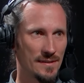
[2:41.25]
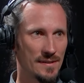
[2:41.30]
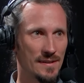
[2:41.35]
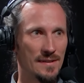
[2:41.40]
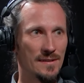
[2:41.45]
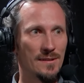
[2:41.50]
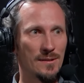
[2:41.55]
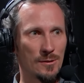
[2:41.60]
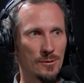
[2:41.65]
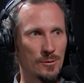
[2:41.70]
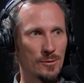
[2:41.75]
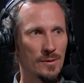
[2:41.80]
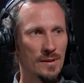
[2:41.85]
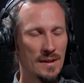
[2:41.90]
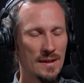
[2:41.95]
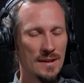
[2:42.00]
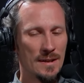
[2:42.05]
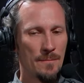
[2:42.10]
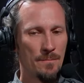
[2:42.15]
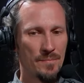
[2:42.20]
And so
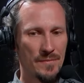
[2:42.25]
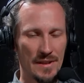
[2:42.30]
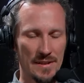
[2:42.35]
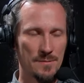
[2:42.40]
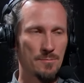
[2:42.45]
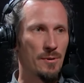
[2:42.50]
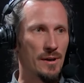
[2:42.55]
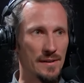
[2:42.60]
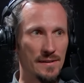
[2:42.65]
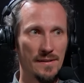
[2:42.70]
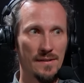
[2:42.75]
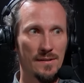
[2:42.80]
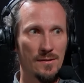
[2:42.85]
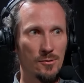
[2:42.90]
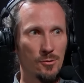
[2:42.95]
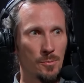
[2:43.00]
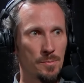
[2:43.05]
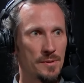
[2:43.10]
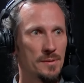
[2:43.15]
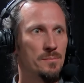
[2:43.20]
that's why it's
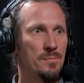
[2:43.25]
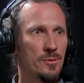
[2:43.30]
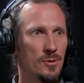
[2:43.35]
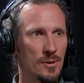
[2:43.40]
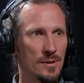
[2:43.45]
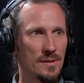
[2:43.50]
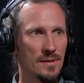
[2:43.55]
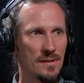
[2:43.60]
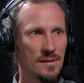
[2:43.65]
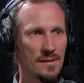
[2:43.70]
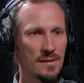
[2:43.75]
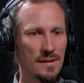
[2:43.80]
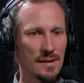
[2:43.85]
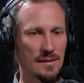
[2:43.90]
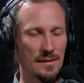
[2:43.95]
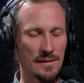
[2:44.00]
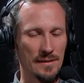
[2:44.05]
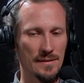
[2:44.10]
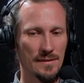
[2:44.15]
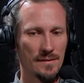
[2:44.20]
super important,
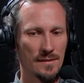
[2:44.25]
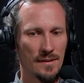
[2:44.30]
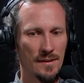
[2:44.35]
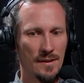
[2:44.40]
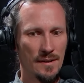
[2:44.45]
at least